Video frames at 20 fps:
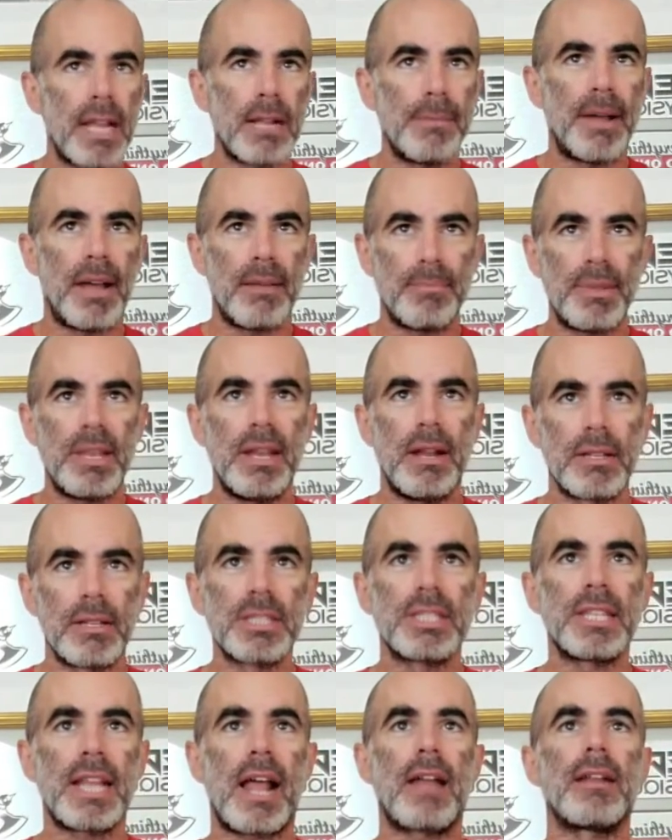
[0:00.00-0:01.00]
about being able to
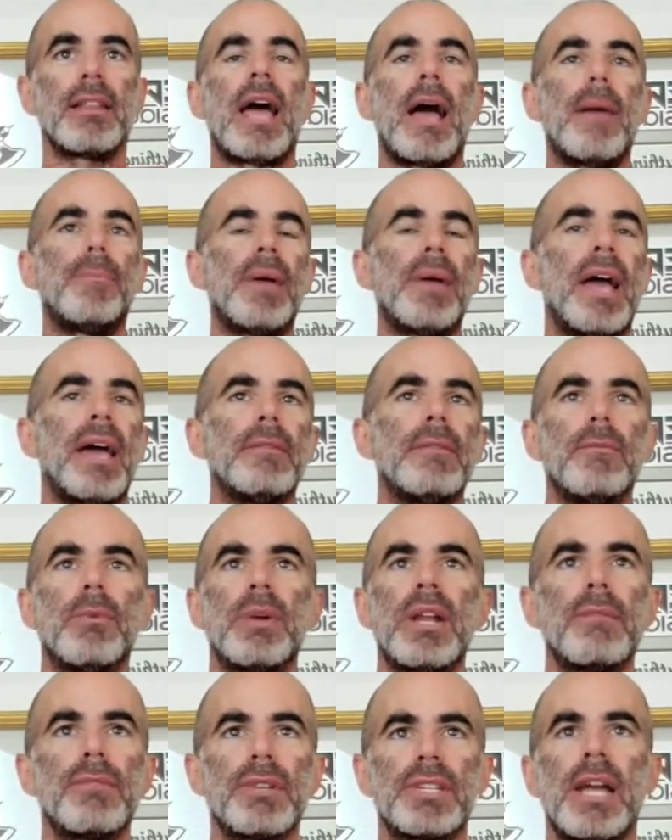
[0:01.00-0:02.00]
sit out a lap at
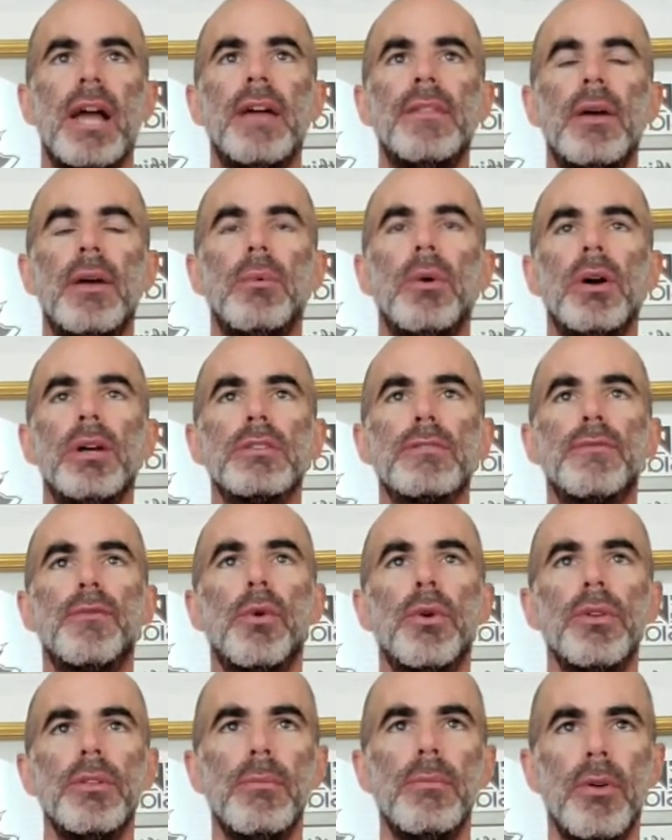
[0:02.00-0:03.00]
whatever time that was,
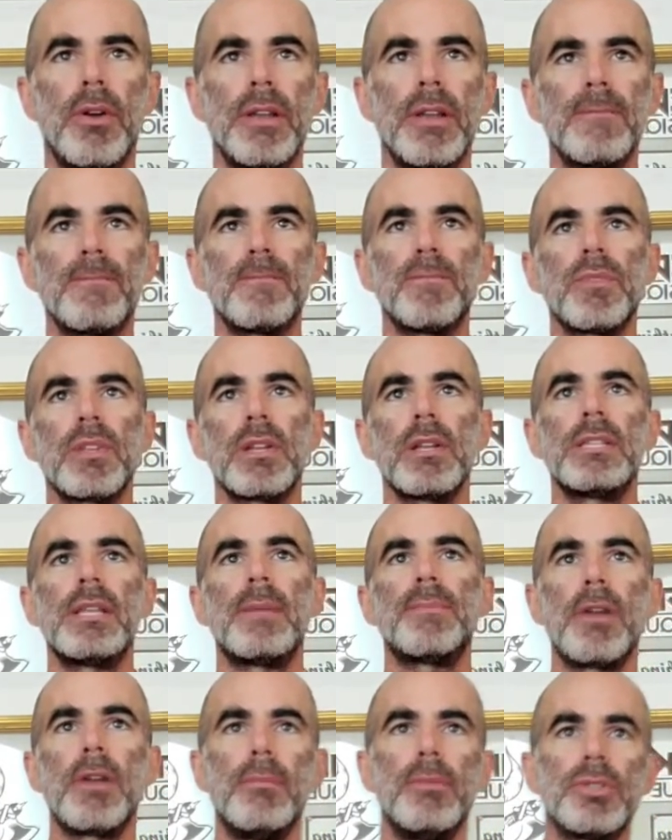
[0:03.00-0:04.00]
four in the morning.
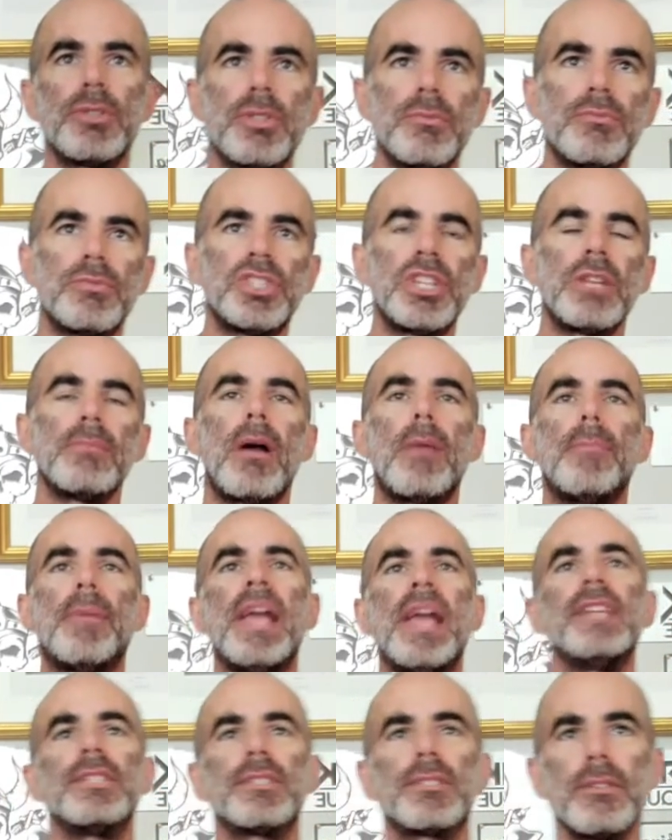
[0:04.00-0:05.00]
Except I almost shit my
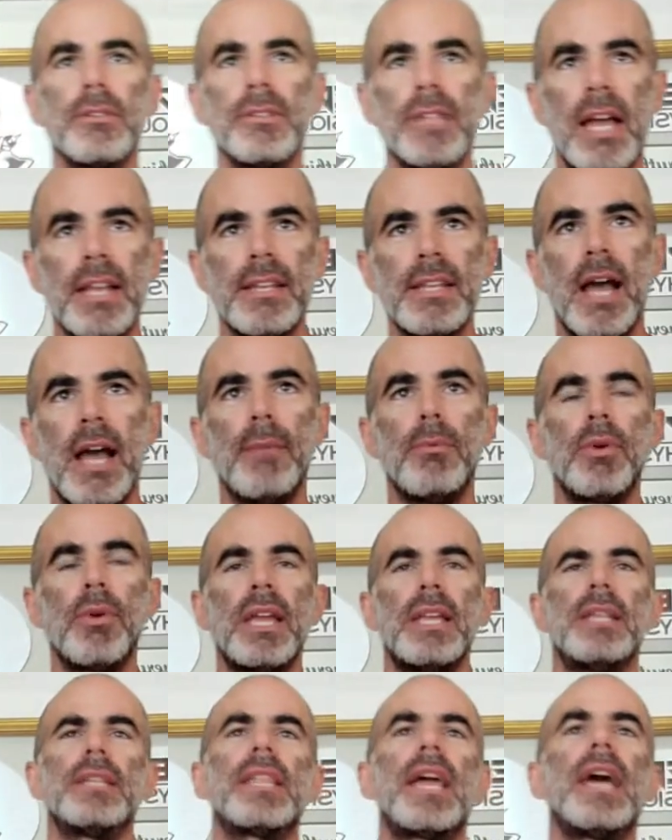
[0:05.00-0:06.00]
pants during that time. We'll
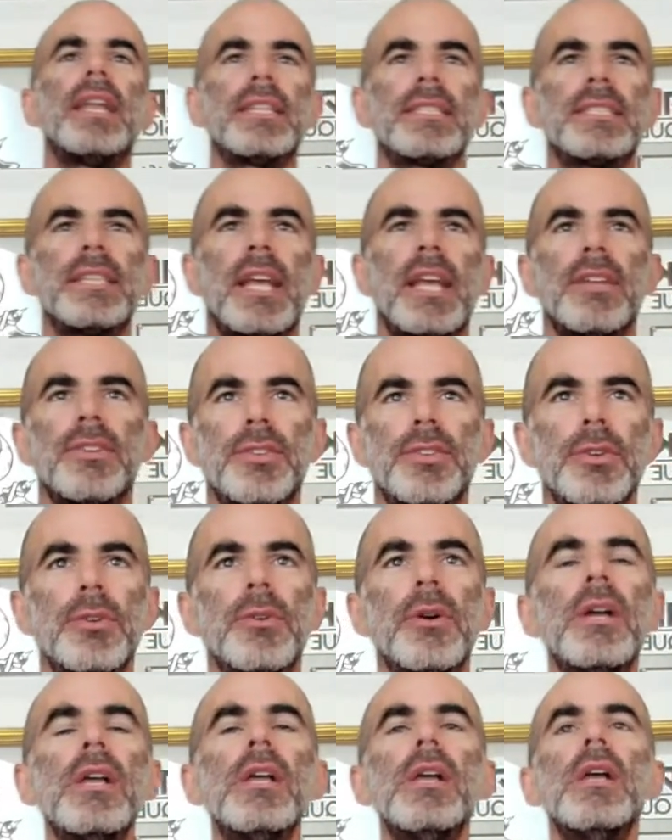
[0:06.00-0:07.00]
get into that in a second, too.
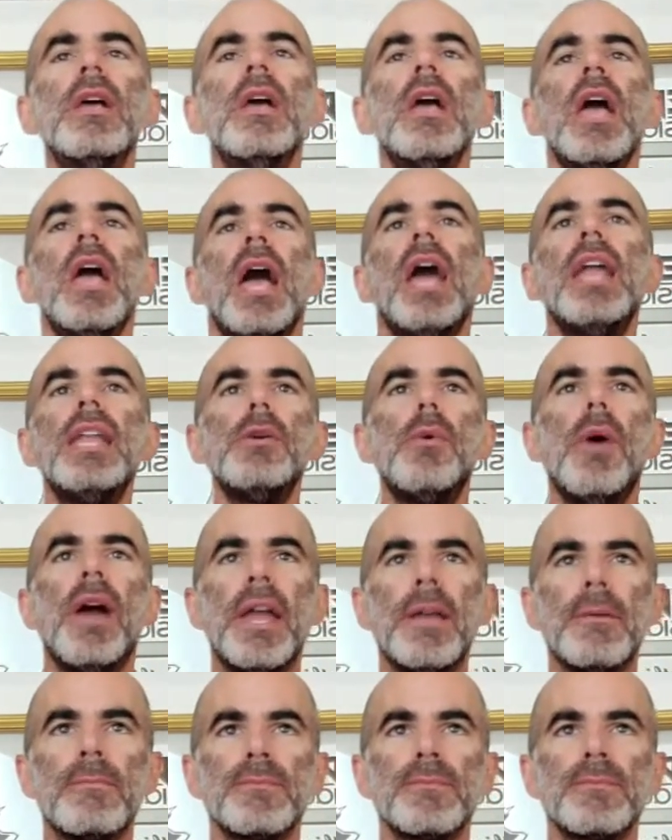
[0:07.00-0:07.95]
Anyway,